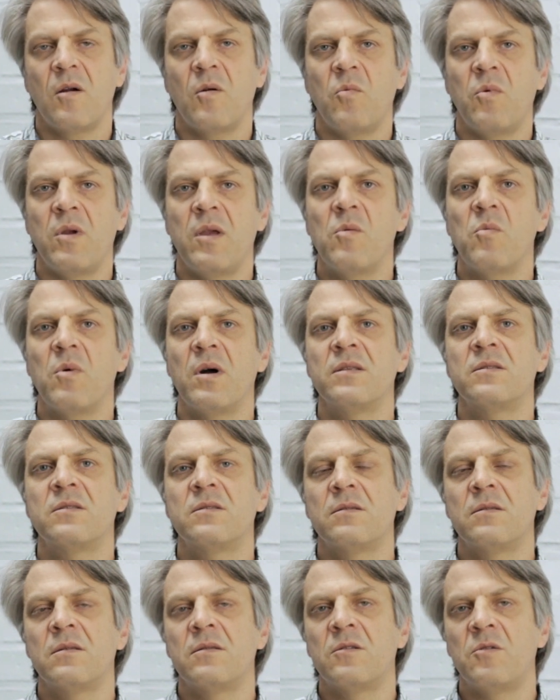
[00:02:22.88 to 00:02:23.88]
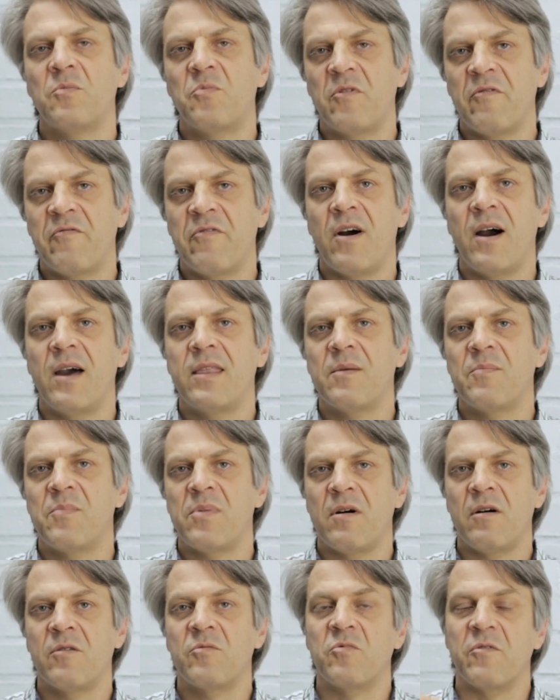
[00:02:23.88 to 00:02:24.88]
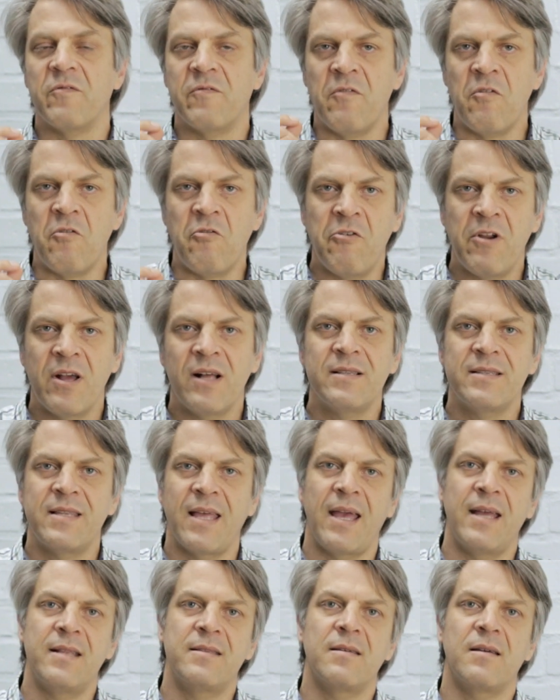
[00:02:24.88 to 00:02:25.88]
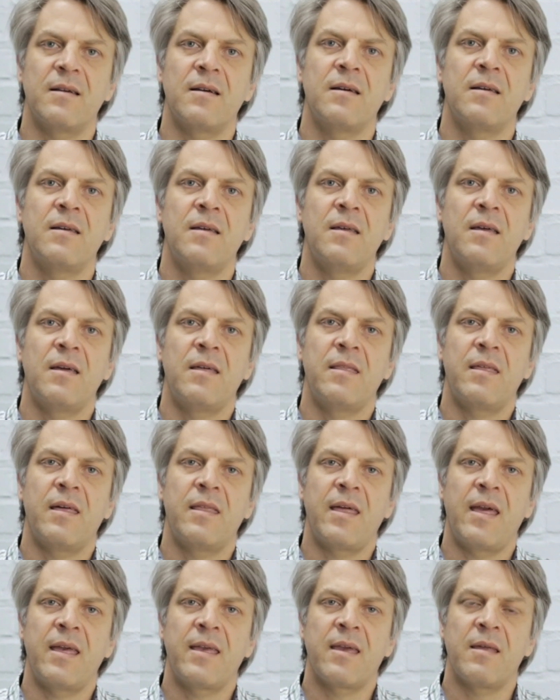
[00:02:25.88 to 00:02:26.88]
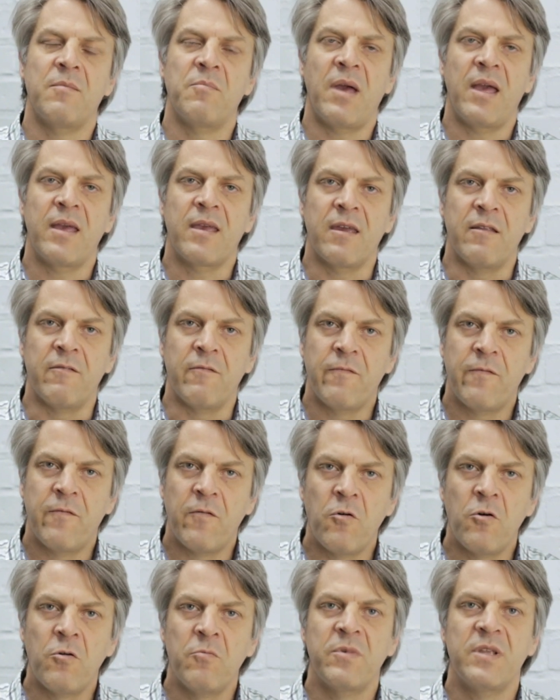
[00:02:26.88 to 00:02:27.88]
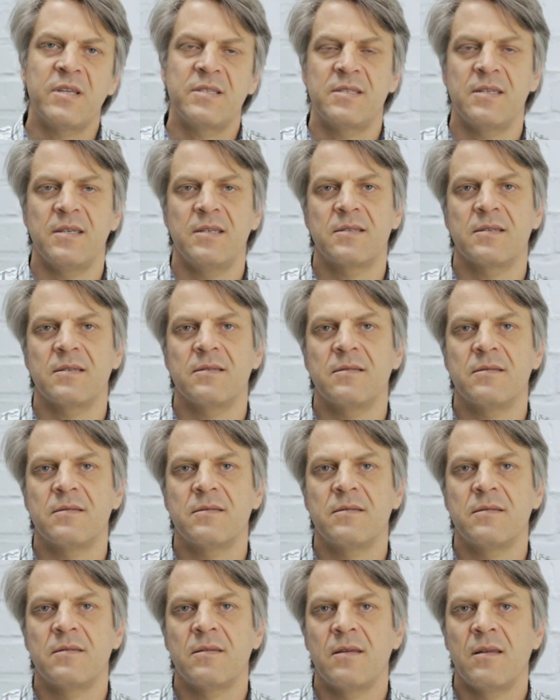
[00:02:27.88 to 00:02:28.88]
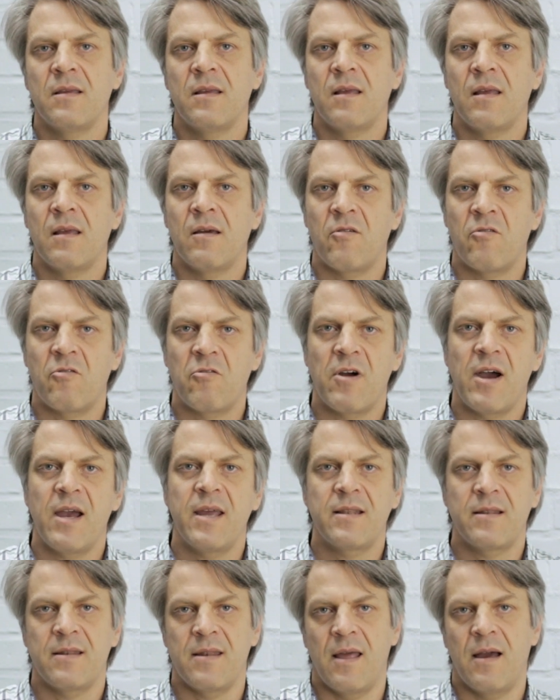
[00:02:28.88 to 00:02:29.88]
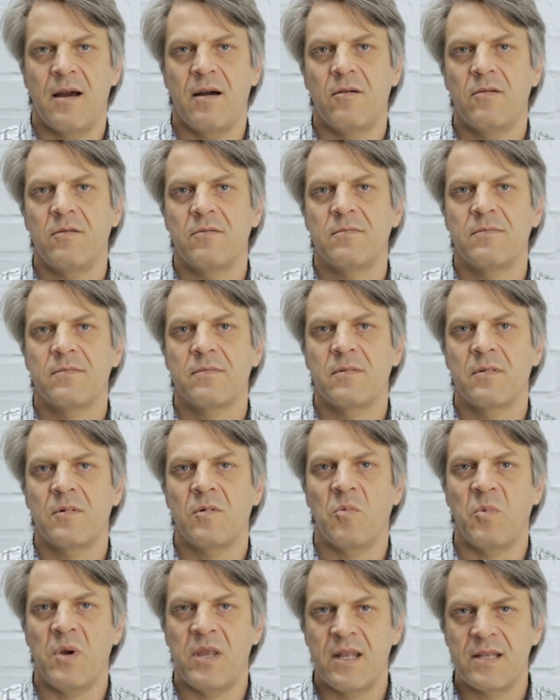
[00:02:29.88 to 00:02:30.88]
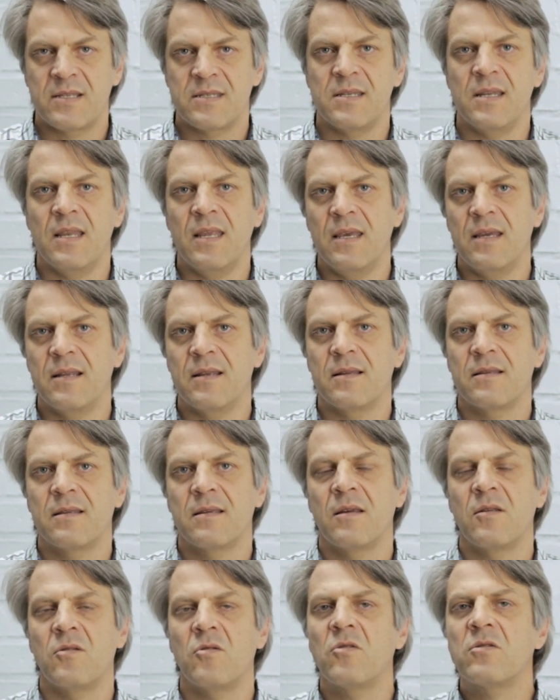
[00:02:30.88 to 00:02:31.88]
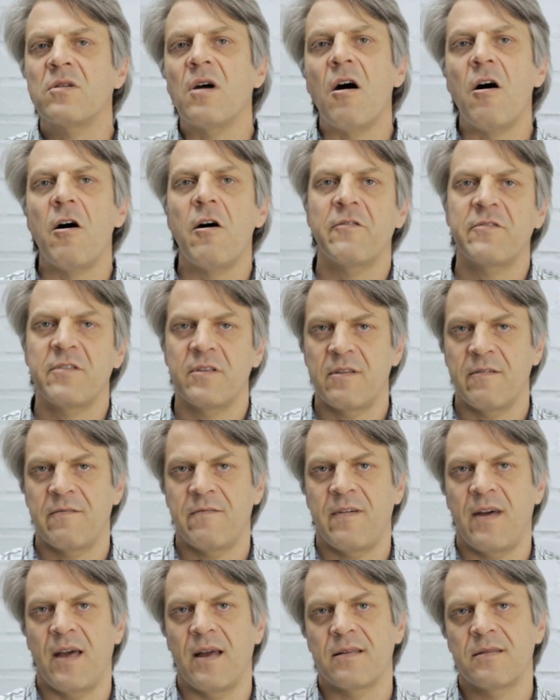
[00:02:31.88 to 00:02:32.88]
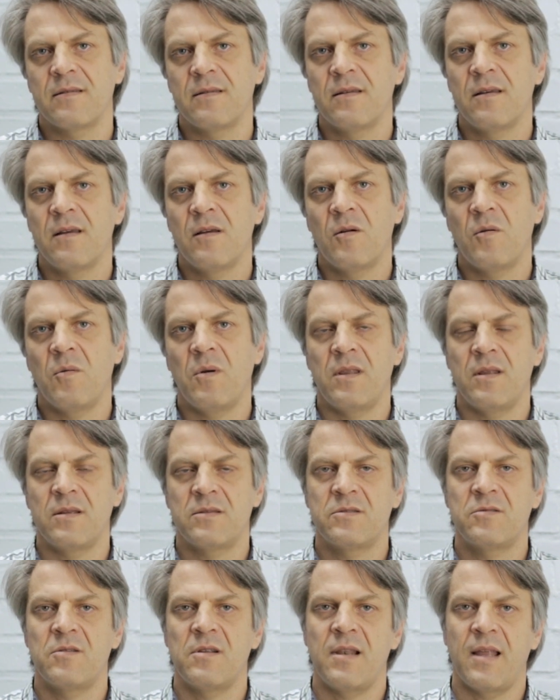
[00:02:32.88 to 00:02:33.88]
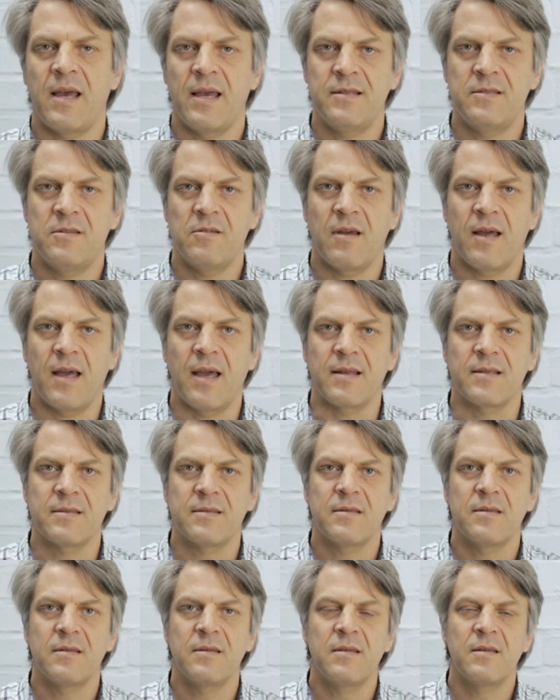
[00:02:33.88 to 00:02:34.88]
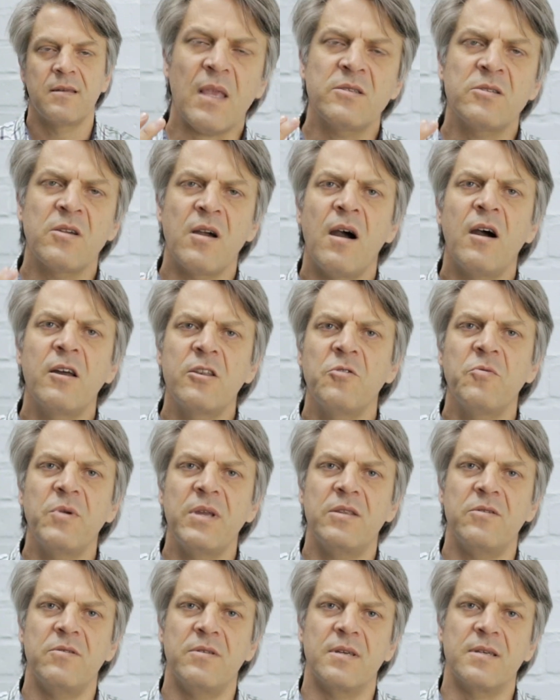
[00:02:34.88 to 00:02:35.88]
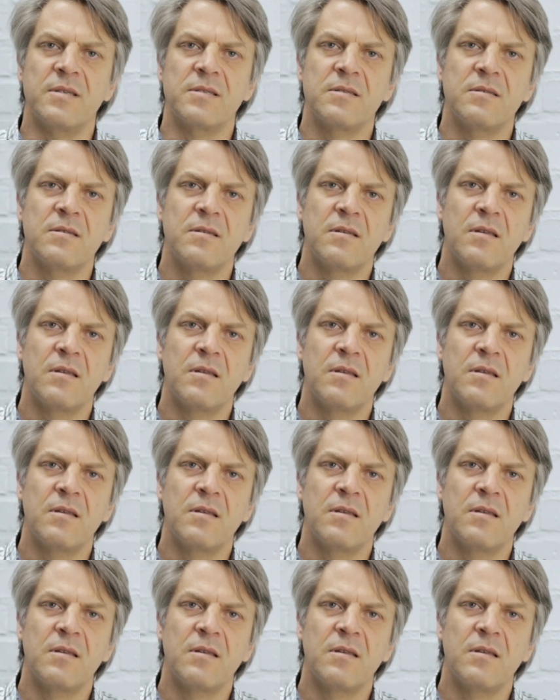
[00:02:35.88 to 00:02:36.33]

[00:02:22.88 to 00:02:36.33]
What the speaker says: We want to provide the plant with real data that they can make informed decisions right now when it's needed, not after the fact, when it's too late to act. So how do we do this?